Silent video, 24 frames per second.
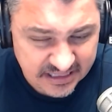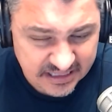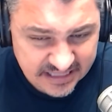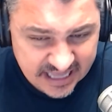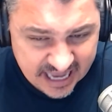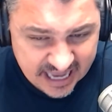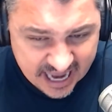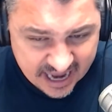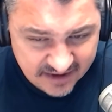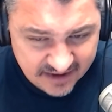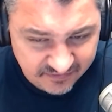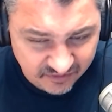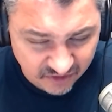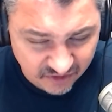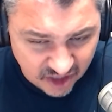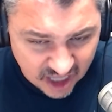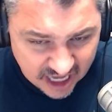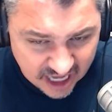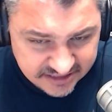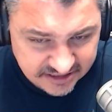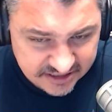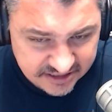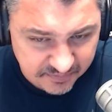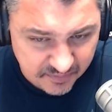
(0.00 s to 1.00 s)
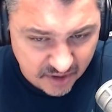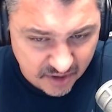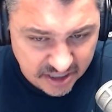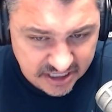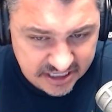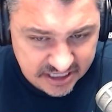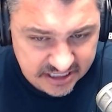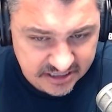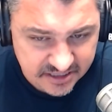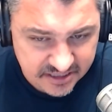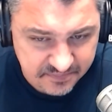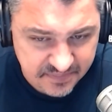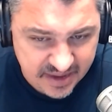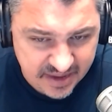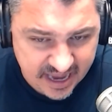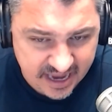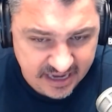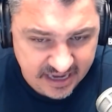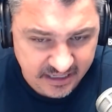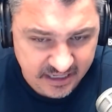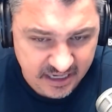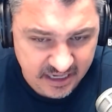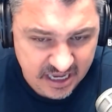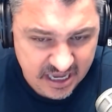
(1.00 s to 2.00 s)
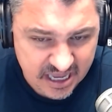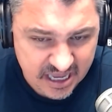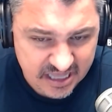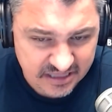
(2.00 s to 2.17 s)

They have lots of money in the bank.